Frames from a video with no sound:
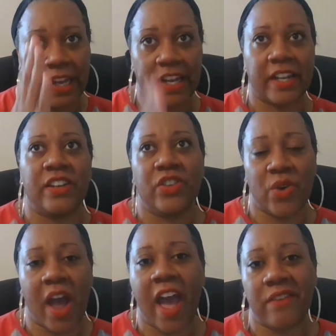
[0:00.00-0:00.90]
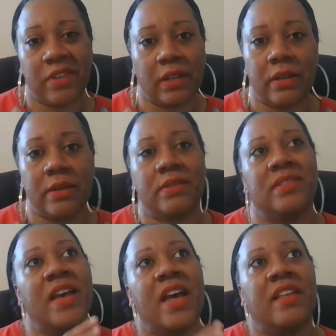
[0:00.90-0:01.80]
and you'll have the
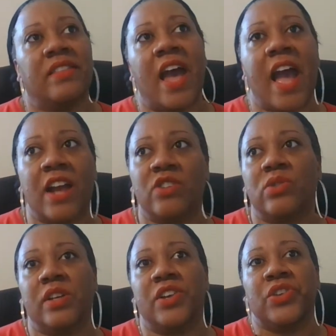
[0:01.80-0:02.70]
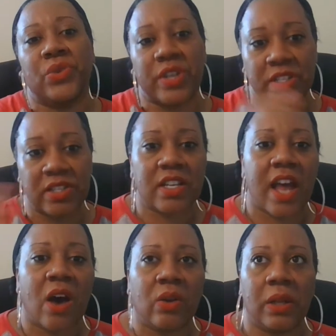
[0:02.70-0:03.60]
list that actually you can send
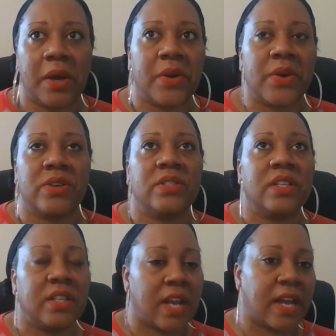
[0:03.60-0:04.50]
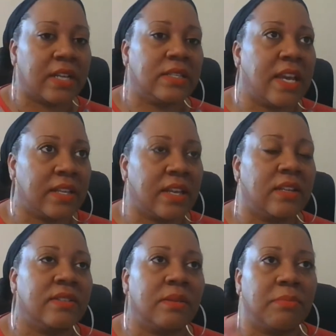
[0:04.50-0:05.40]
out letters, and then I can take the
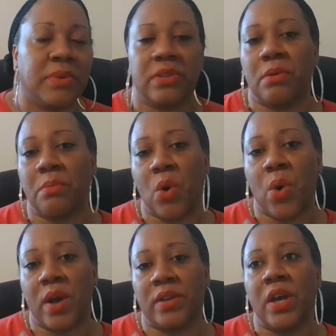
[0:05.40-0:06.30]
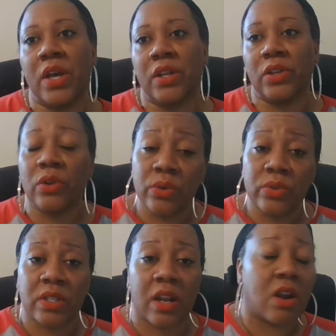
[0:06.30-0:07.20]
list and put them on the
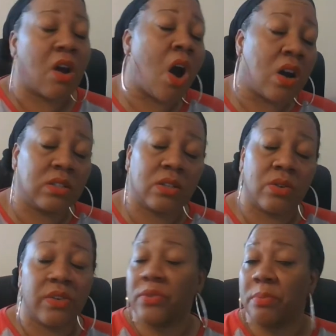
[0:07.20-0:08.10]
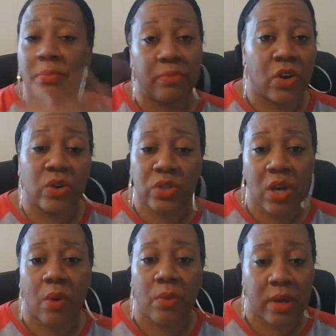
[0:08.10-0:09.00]
newsletter. Also, if you go to
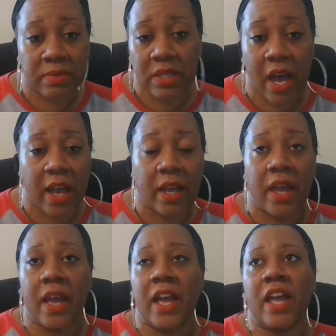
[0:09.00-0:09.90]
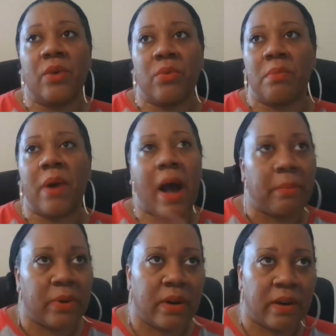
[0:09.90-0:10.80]
our website, it will
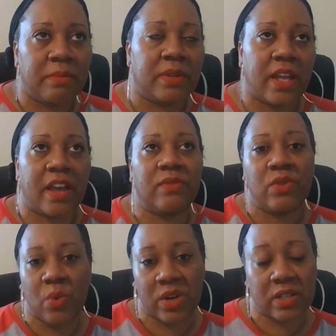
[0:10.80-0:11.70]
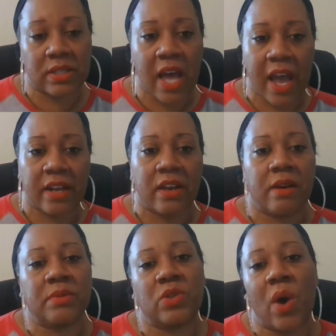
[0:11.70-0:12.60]
pop up that if you want to sign
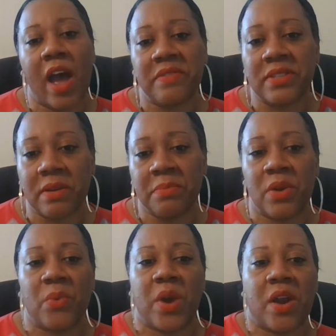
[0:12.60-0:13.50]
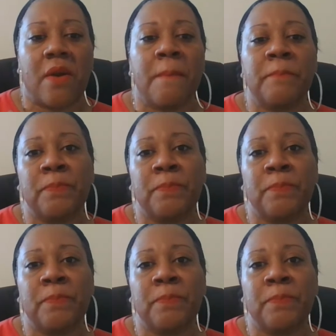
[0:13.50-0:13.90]
up. So have something where